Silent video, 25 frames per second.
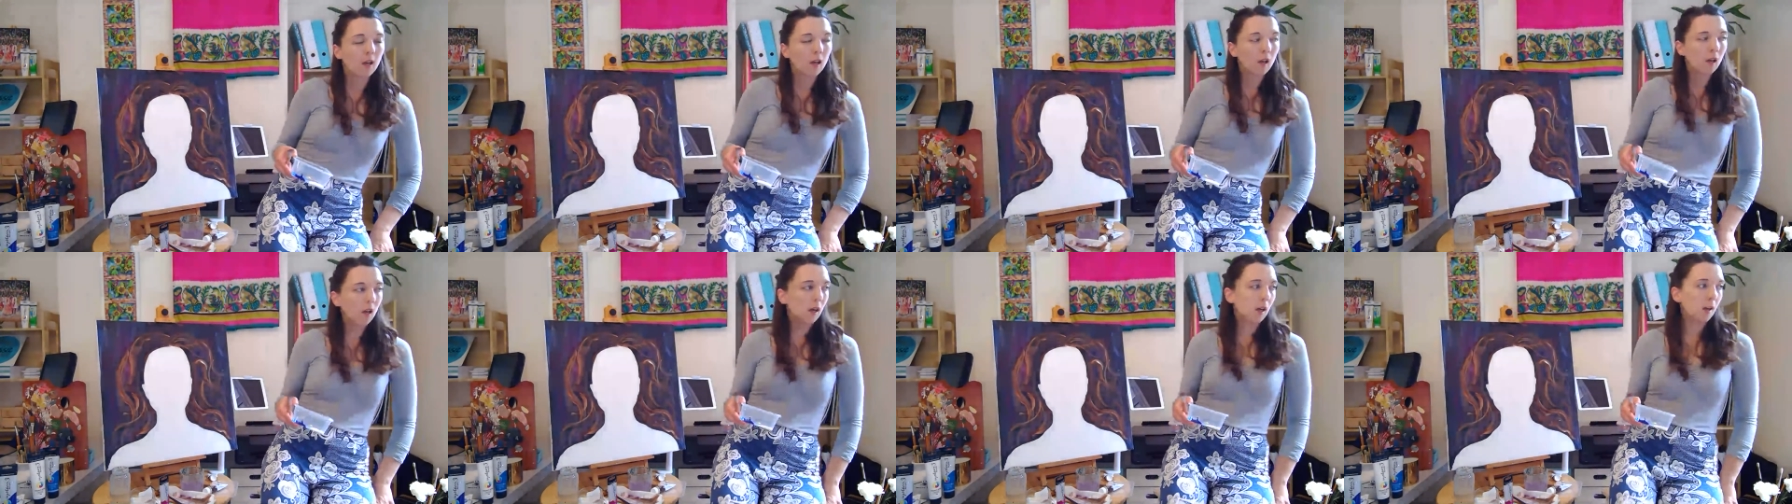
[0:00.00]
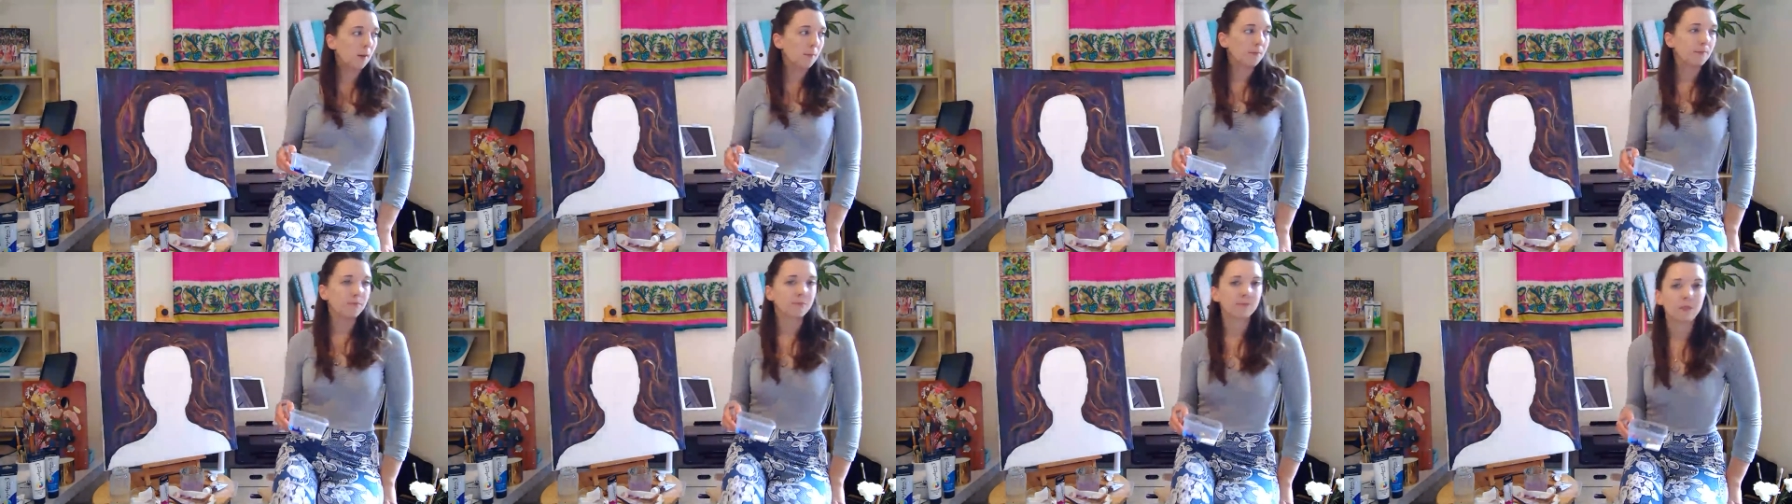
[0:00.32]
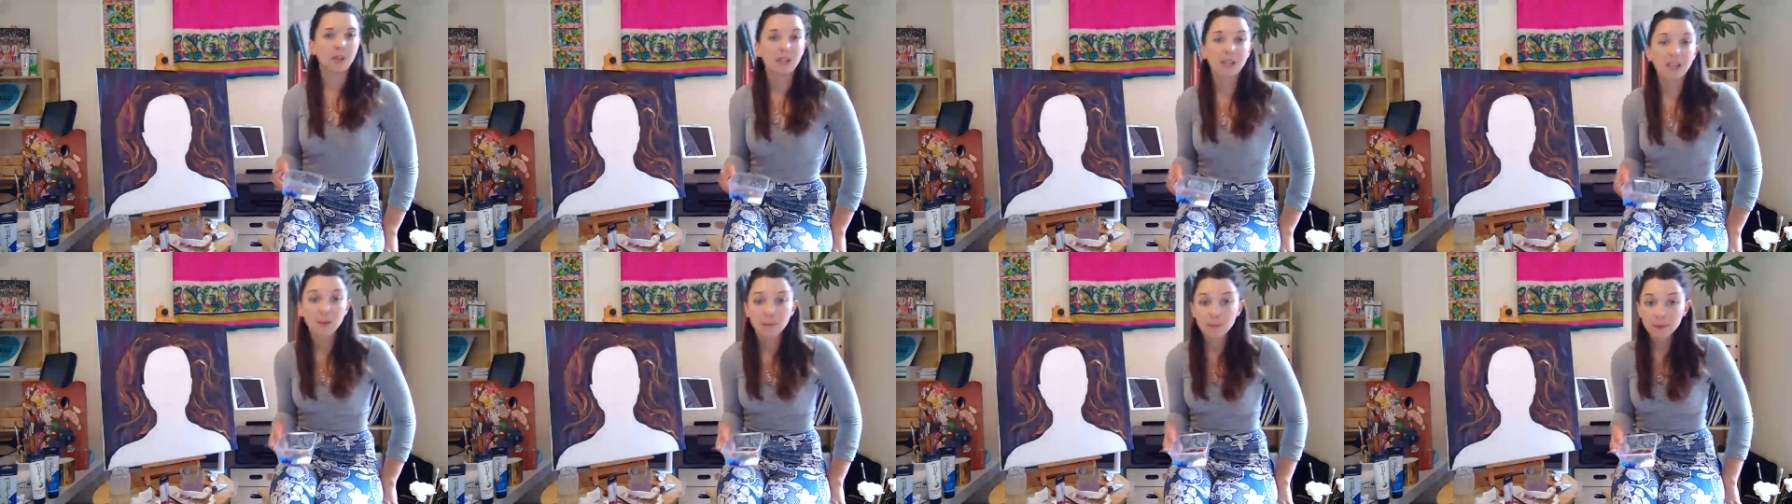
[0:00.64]
I
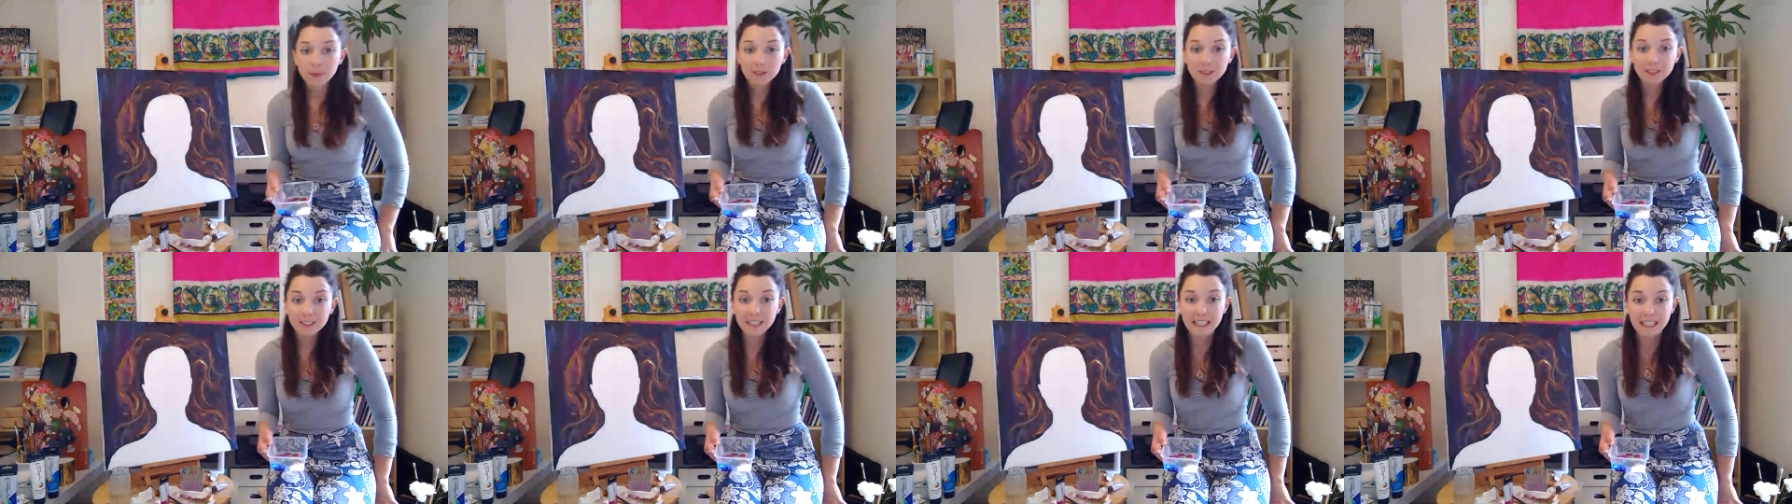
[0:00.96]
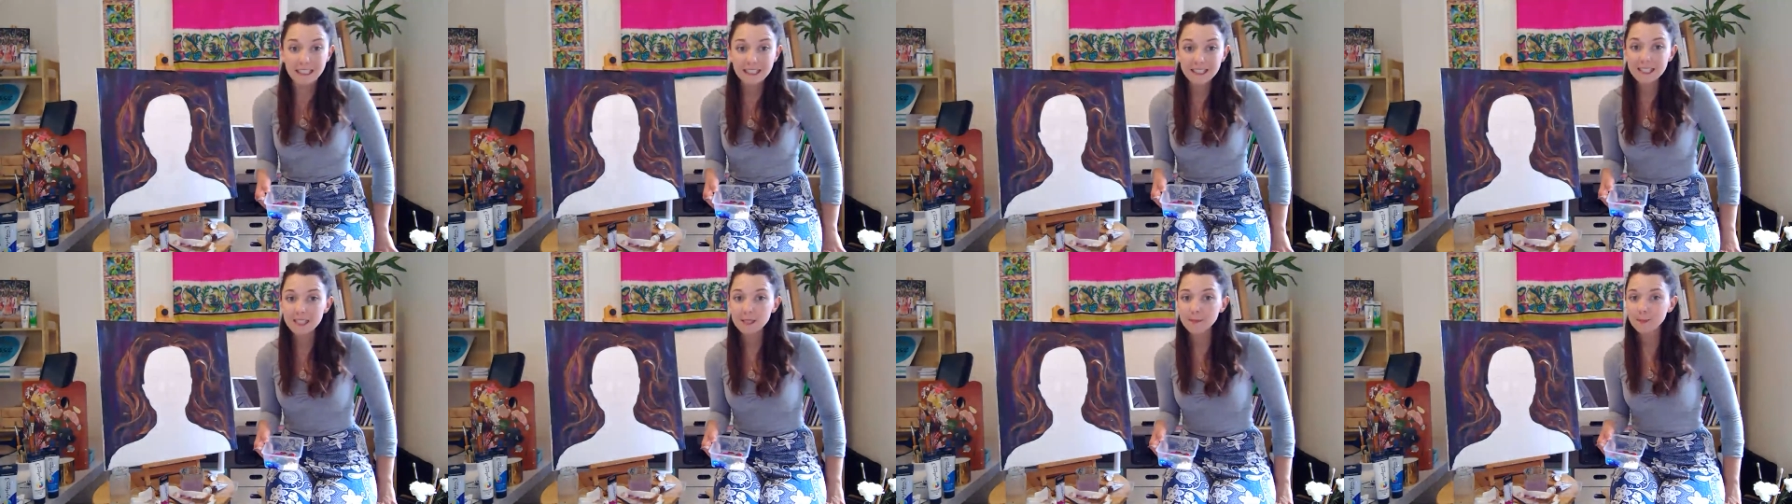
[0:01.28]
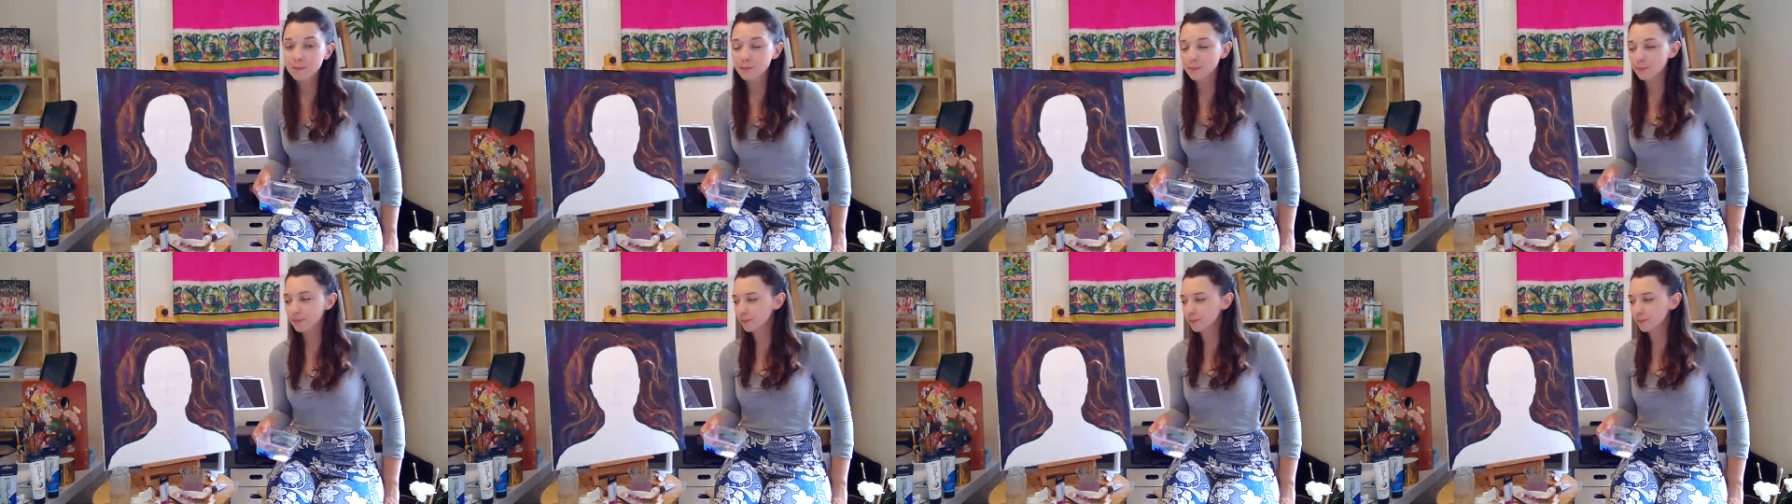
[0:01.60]
like buildings.